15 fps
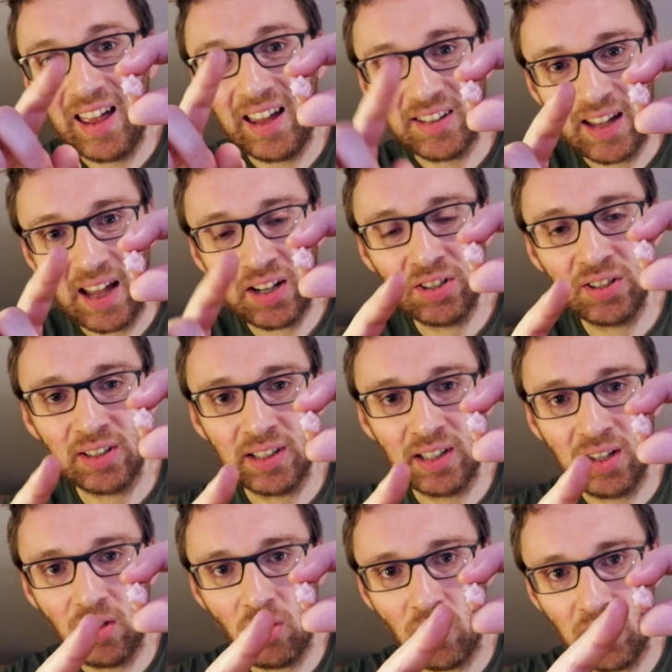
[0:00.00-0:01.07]
It's
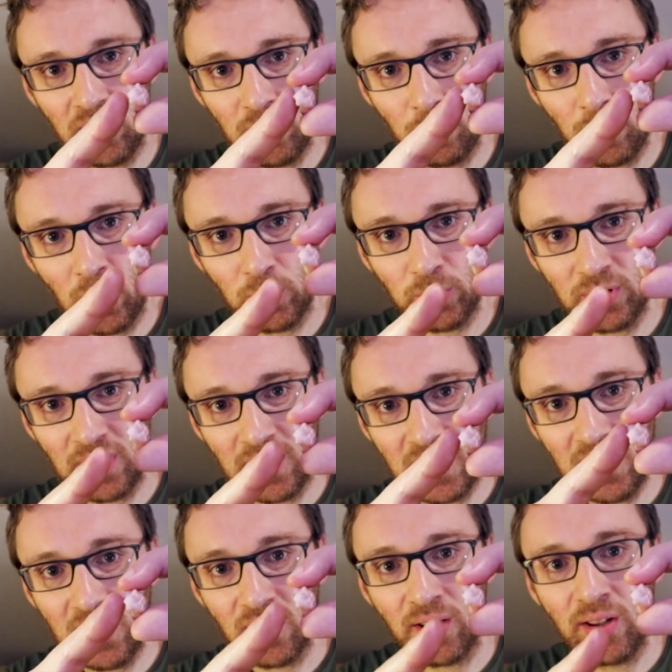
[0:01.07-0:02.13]
actually this post
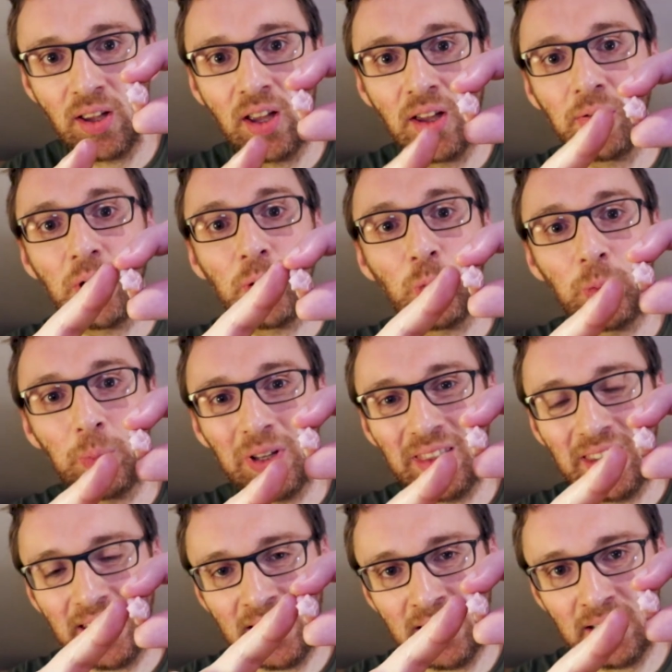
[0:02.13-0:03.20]
here that will be
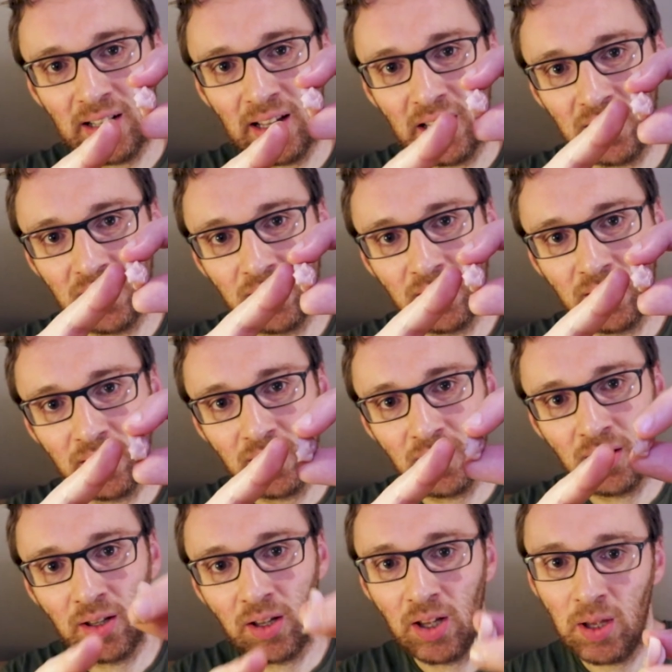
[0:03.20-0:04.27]
the inlet,
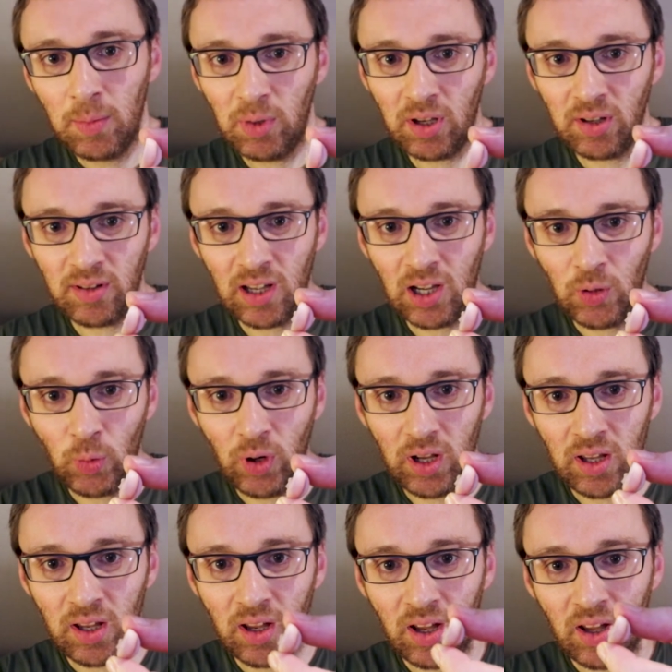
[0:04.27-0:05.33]
because that
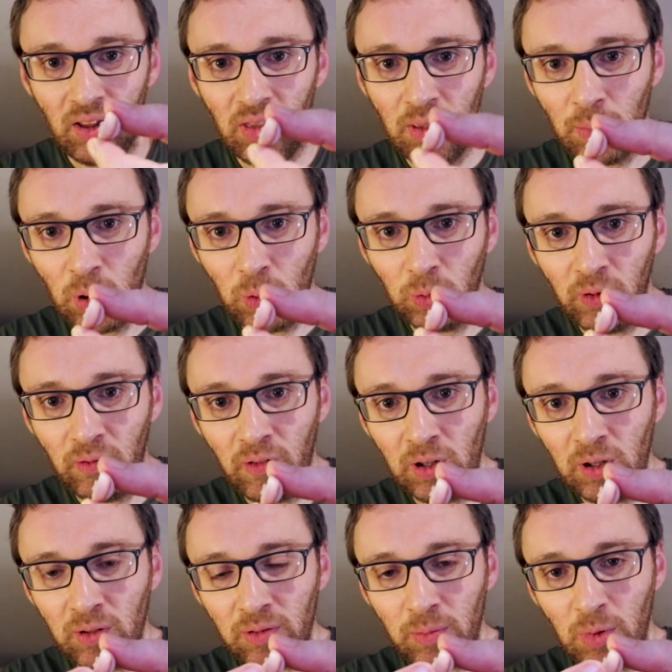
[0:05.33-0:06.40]
way the mould
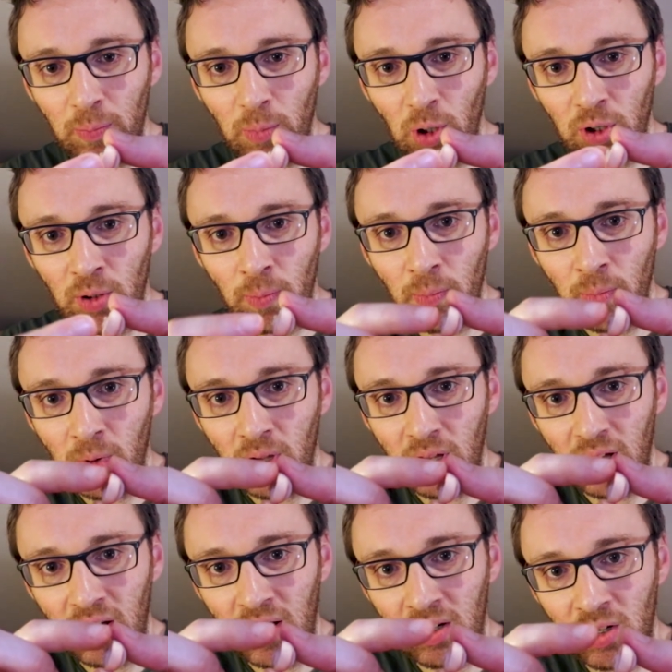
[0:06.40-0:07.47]
fills from the bottom
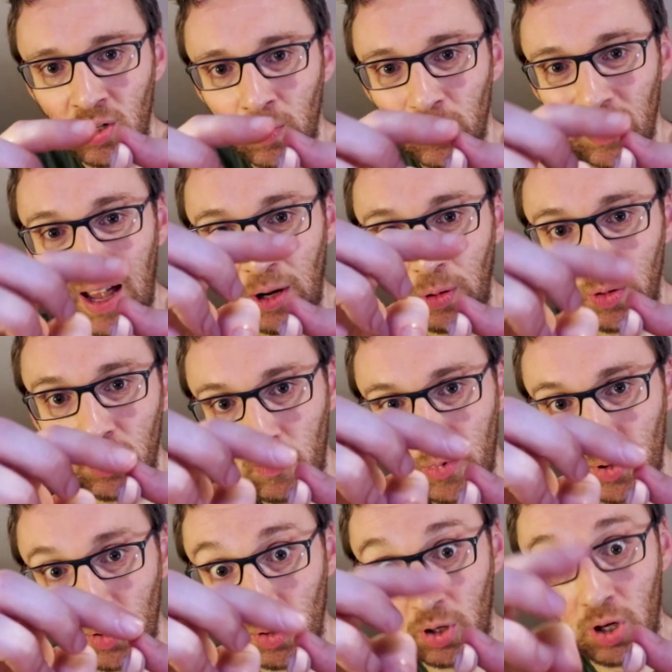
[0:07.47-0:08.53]
and comes out
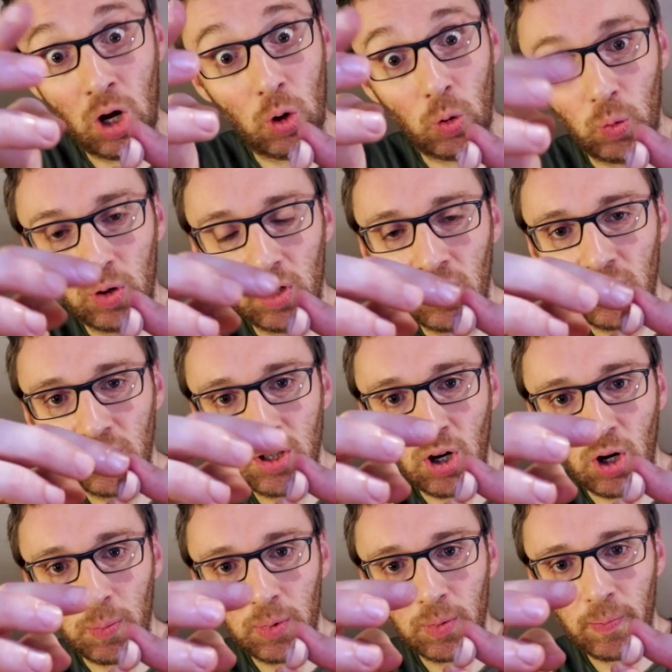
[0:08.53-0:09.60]
through the cone at the
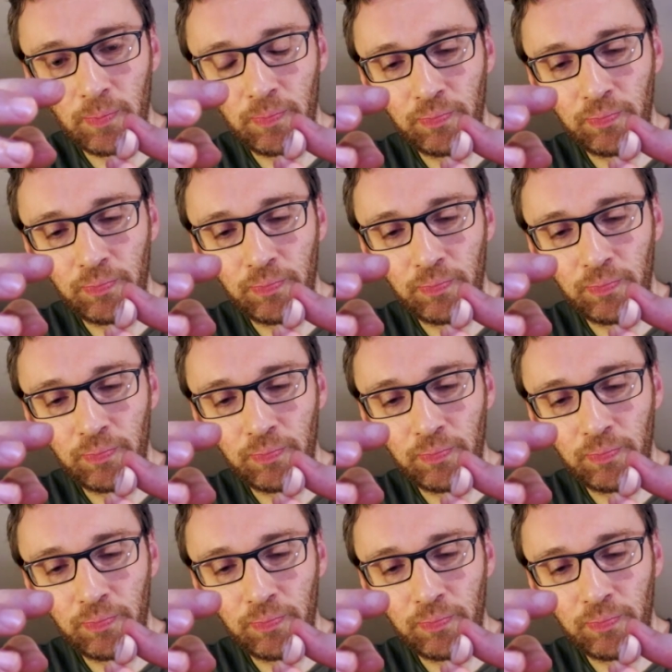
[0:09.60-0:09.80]
top.